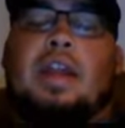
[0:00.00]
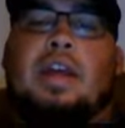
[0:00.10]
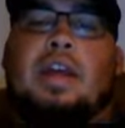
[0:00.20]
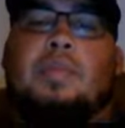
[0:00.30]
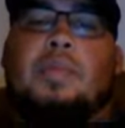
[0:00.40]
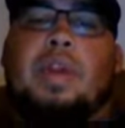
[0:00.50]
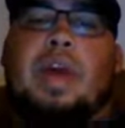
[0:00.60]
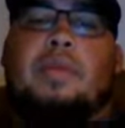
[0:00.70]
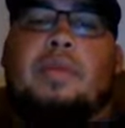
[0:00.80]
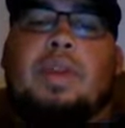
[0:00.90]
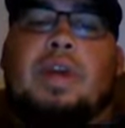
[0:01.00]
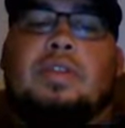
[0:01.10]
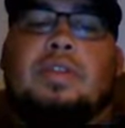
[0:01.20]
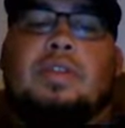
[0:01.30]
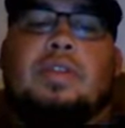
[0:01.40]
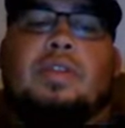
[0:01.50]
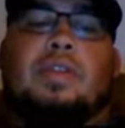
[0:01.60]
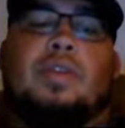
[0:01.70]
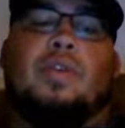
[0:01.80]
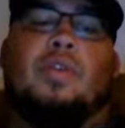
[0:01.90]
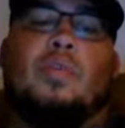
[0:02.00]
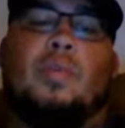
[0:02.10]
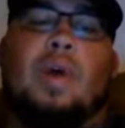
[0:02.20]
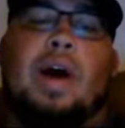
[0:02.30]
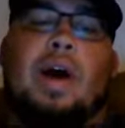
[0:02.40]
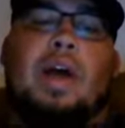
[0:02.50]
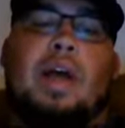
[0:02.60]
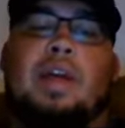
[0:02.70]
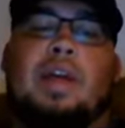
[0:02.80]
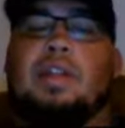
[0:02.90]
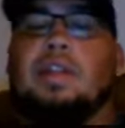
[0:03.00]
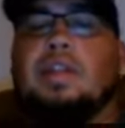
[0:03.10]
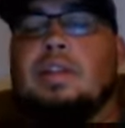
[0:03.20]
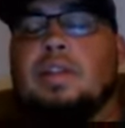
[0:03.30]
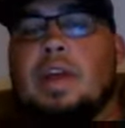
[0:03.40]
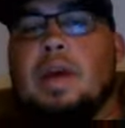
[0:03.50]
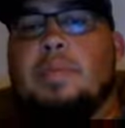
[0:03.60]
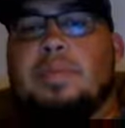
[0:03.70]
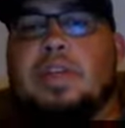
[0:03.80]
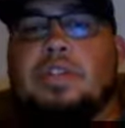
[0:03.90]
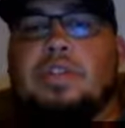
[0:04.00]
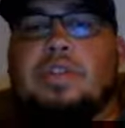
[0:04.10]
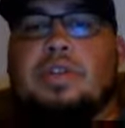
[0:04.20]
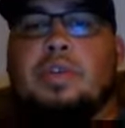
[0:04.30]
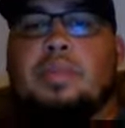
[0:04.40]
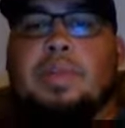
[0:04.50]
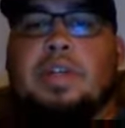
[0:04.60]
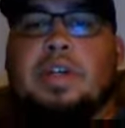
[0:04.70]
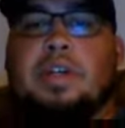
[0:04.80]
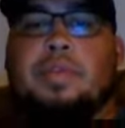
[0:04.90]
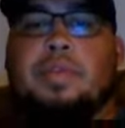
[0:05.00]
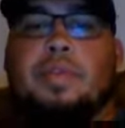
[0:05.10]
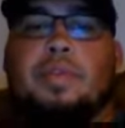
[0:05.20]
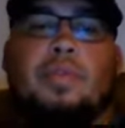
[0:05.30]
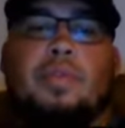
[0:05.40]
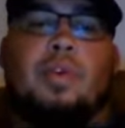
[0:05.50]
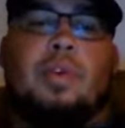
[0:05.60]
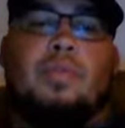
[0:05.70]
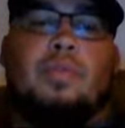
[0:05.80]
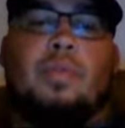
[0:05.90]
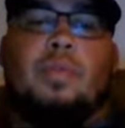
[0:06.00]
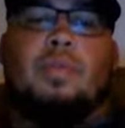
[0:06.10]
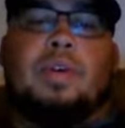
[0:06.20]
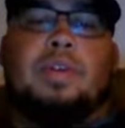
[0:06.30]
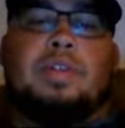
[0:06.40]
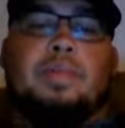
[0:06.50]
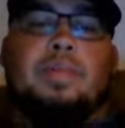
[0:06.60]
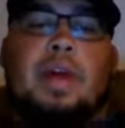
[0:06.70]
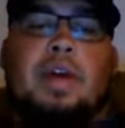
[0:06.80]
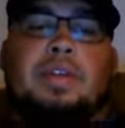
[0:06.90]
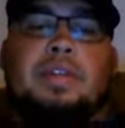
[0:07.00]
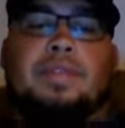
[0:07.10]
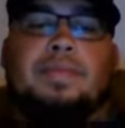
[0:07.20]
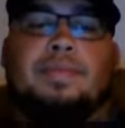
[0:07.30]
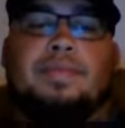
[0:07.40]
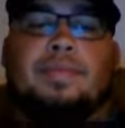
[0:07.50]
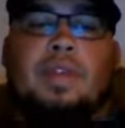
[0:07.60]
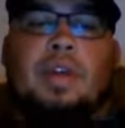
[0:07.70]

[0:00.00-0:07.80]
and I need to communicate with the student why that procedure or particular rule is in place.